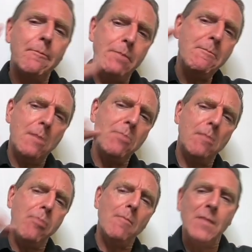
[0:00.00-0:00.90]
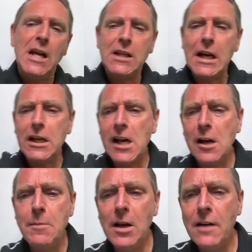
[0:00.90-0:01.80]
Boom, boom, boom, boom. Dollar
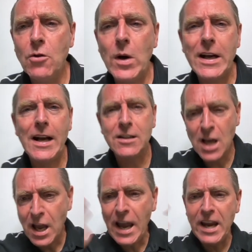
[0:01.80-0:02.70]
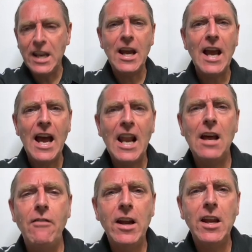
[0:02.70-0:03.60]
bill everywhere, guys. ADA, I
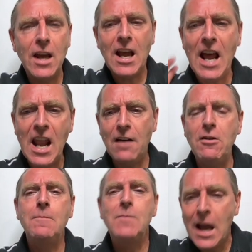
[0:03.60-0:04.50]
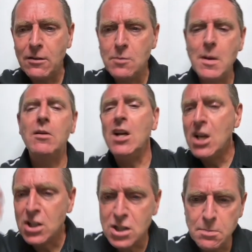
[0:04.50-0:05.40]
love ADA. I love it. And remember,
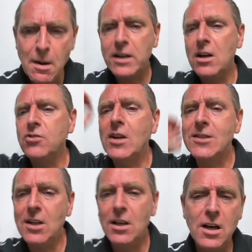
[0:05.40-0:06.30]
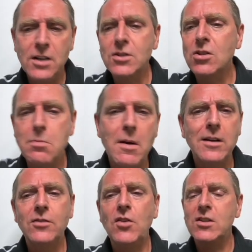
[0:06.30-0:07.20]
smart contracts, the Alonzo smart
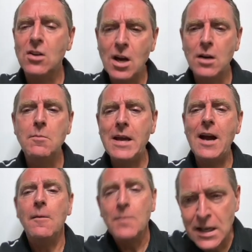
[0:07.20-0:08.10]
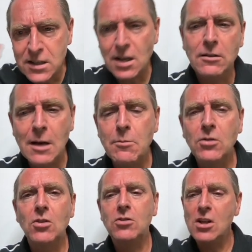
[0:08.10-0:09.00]
contracts are going to be out September
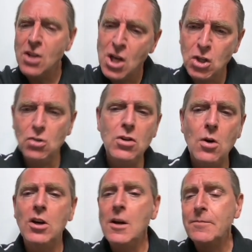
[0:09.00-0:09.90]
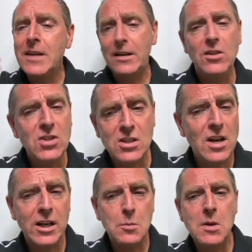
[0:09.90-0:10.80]
13th. You know it. And this is
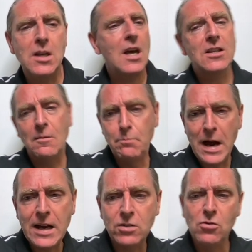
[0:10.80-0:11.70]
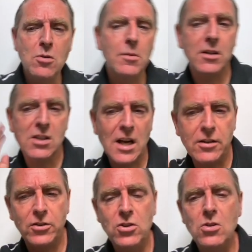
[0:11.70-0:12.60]
not going to be a case of buy the rumor, sell
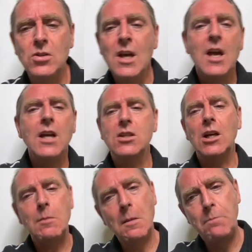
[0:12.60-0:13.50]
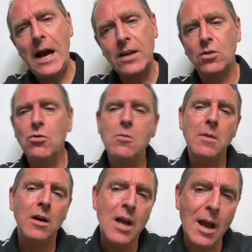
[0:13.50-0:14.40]
the news. It's going to be buy the
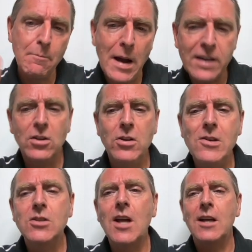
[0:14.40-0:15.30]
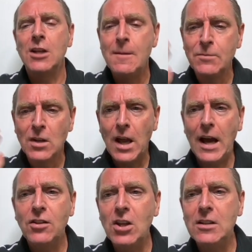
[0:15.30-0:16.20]
rumor and buy the news, guys. I
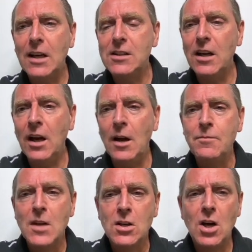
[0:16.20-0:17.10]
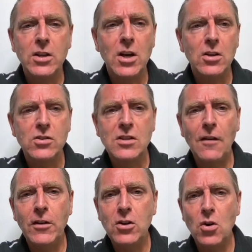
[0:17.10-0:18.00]
think that Cardano is
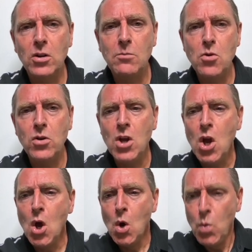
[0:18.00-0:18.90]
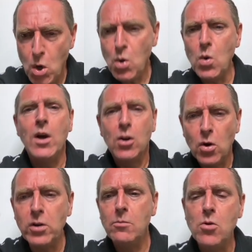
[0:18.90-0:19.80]
definitely going to the moon. Woo!
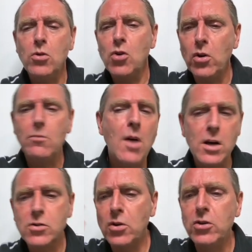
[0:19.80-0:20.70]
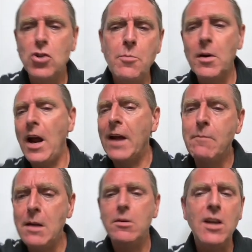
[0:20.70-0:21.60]
Going to the moon, going to Mars, going to Jupiter, and
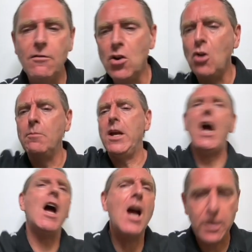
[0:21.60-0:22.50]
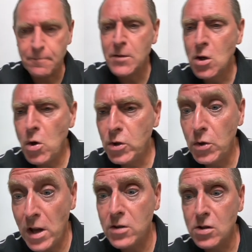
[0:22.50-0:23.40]
maybe even going beyond, going to
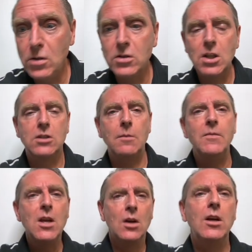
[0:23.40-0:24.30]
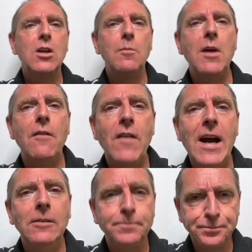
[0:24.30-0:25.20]
another solar system. It could be on fire.